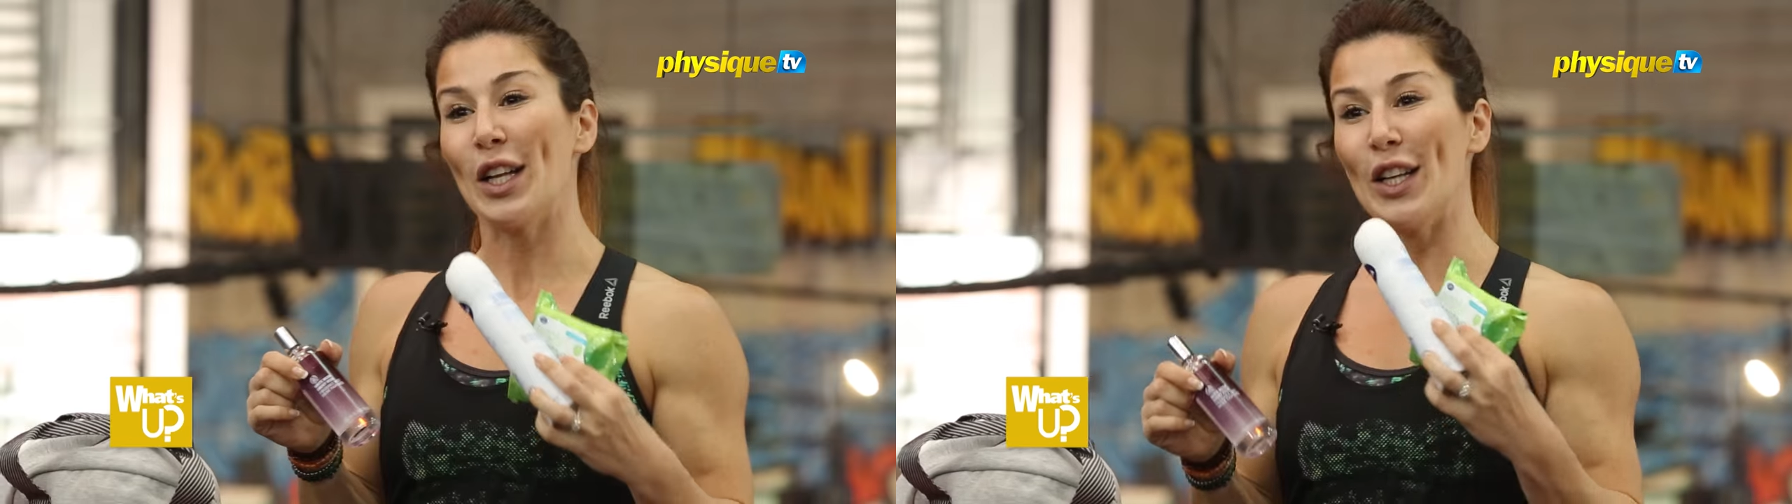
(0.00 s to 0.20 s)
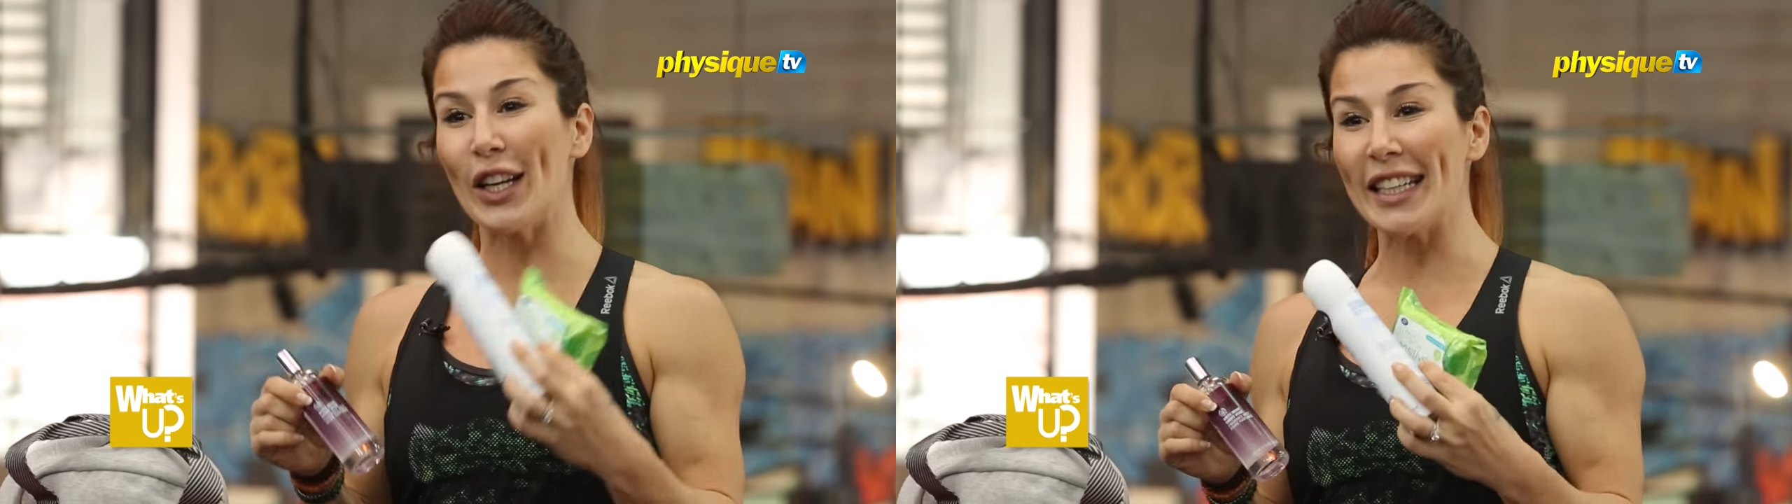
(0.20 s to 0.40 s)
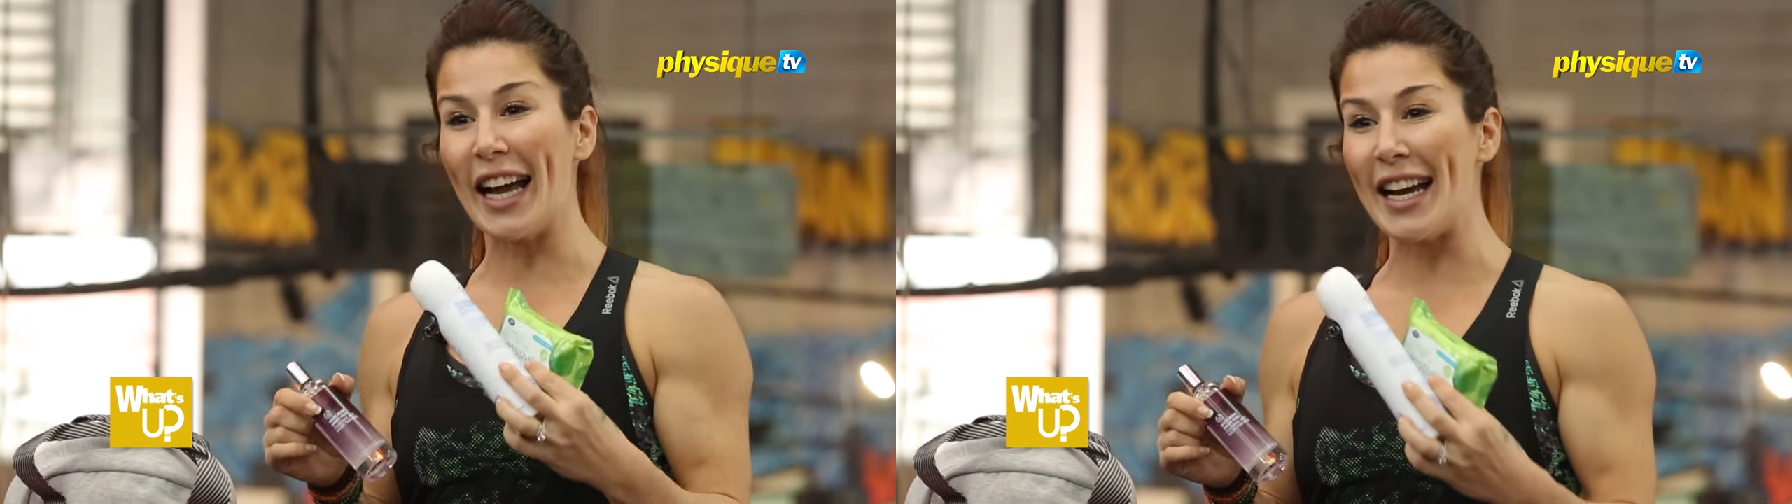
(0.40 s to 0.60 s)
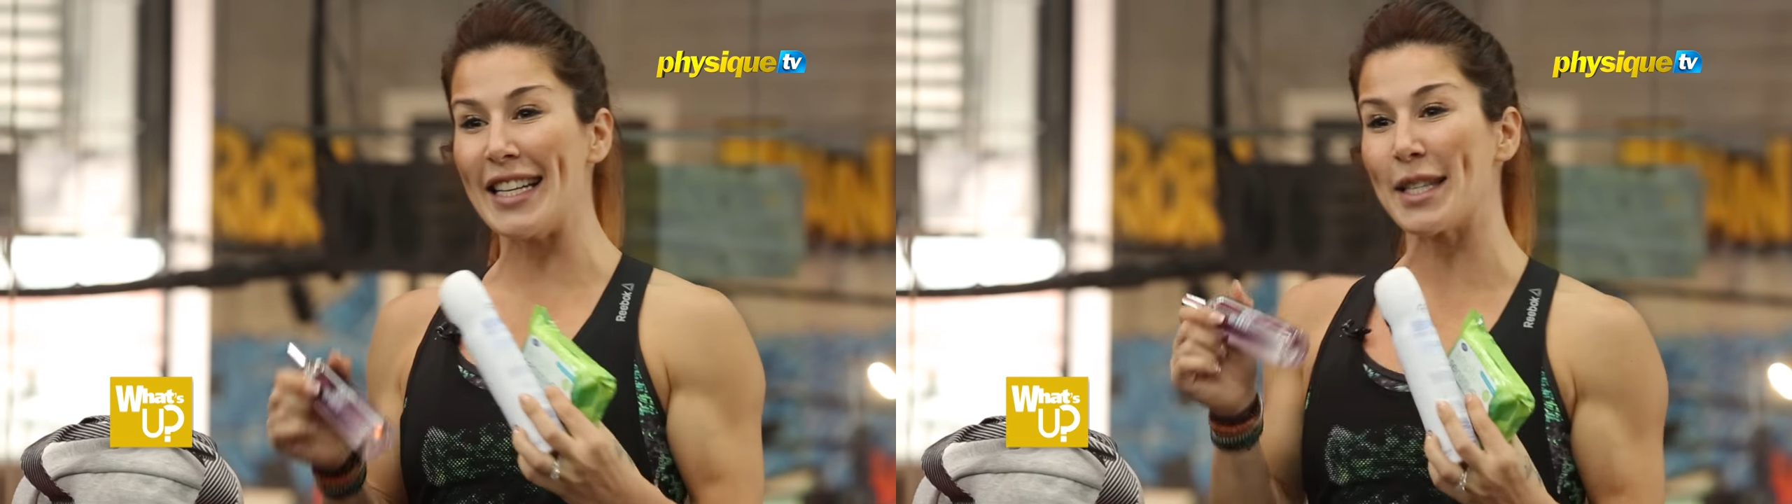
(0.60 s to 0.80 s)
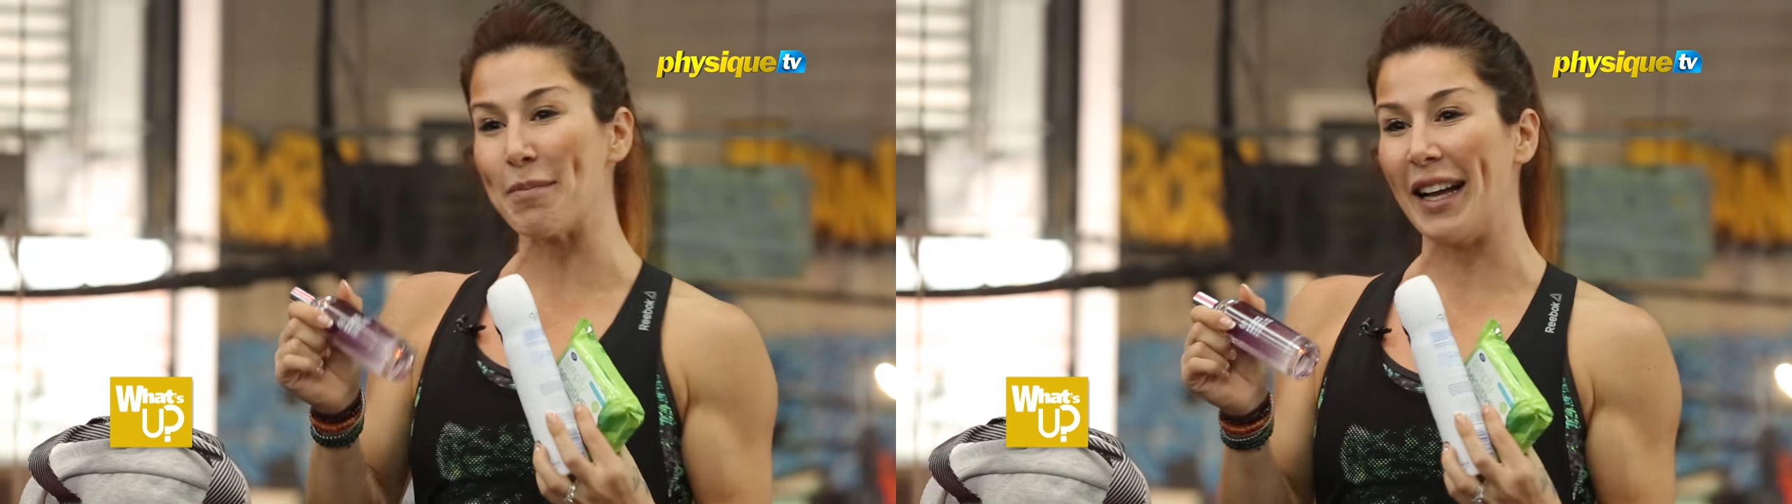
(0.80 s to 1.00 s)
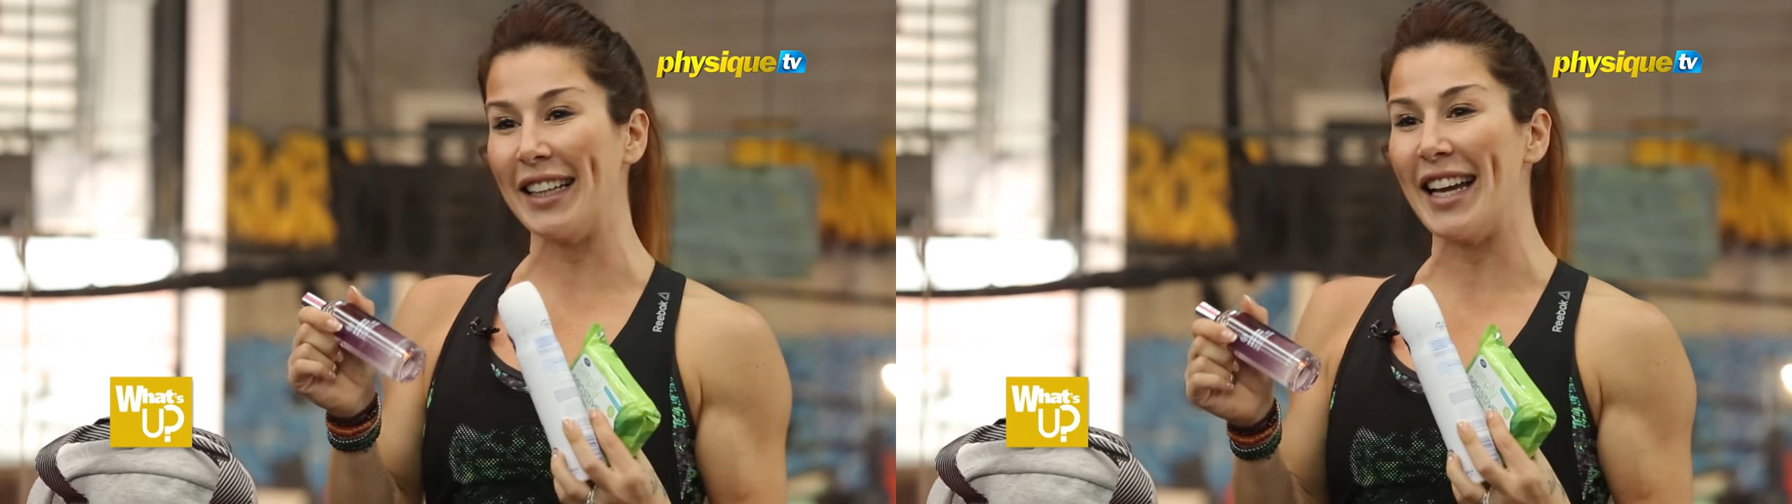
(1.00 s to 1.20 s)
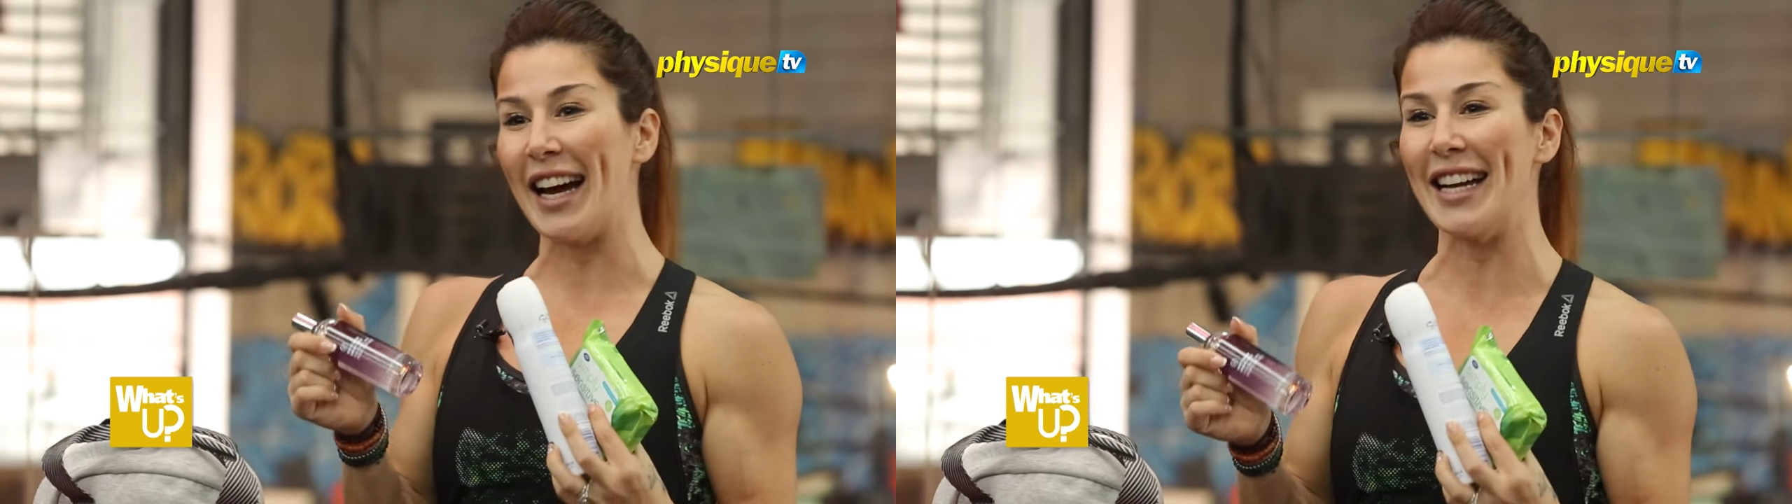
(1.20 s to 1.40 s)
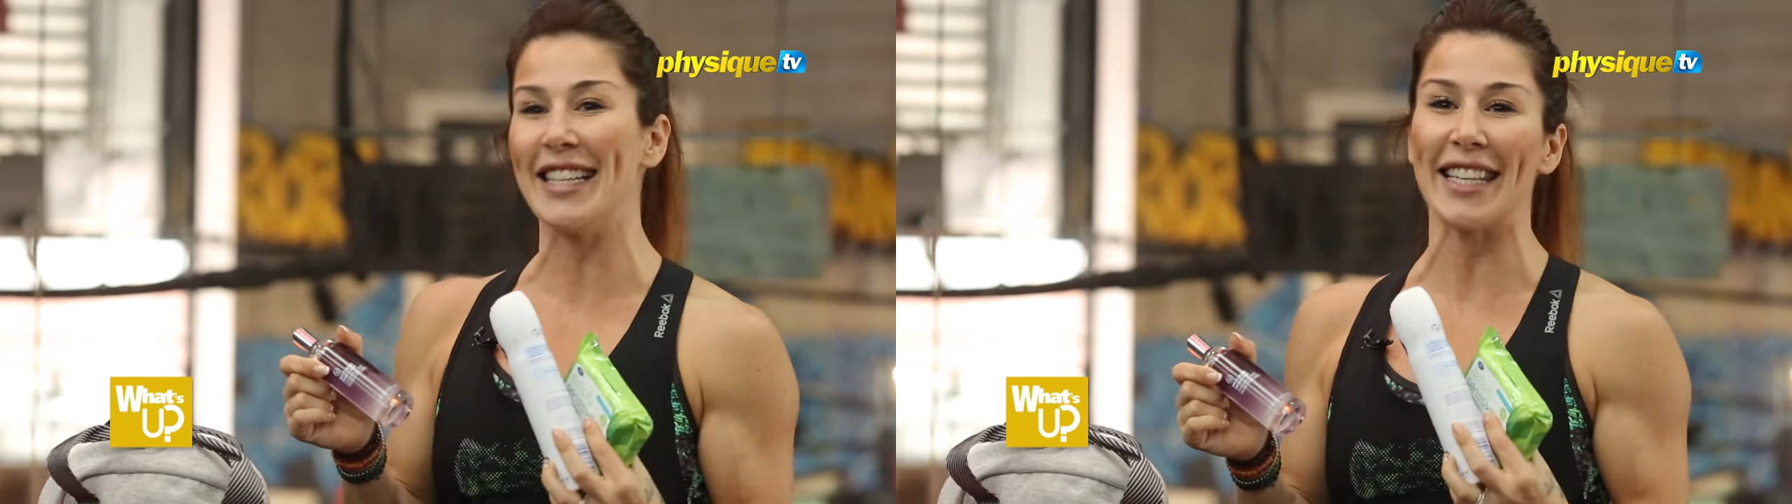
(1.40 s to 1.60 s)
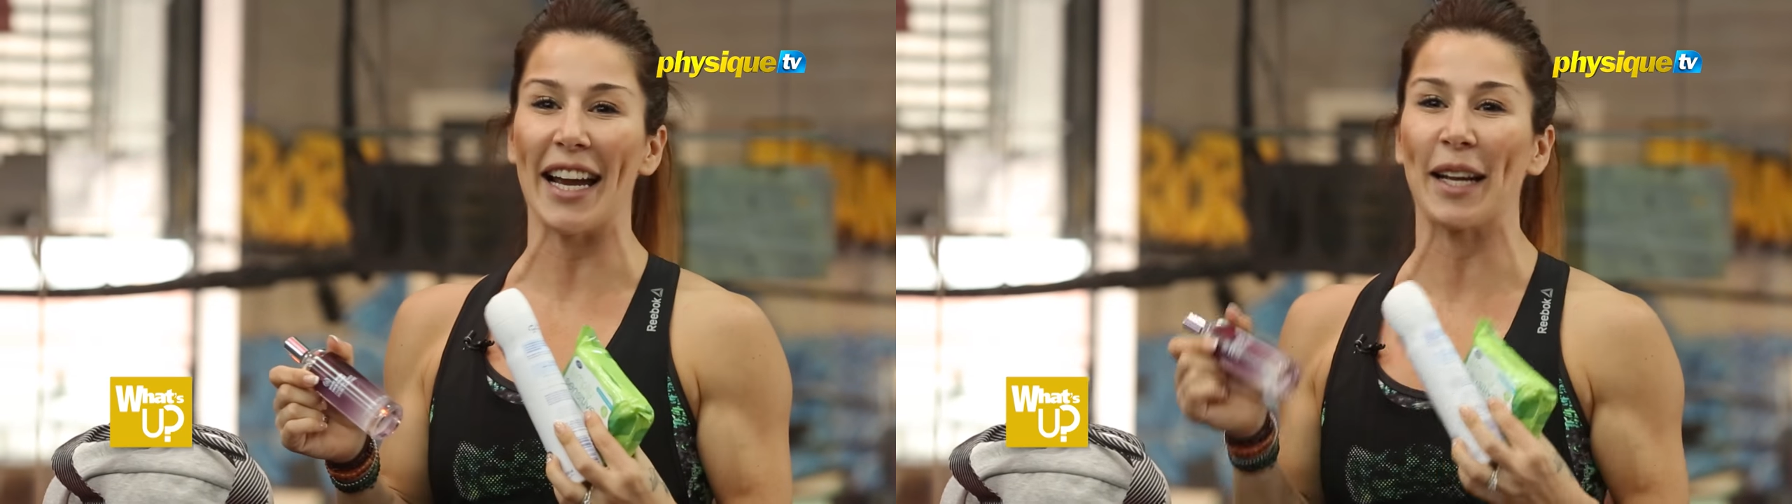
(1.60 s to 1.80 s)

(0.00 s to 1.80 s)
look nice, smell nice,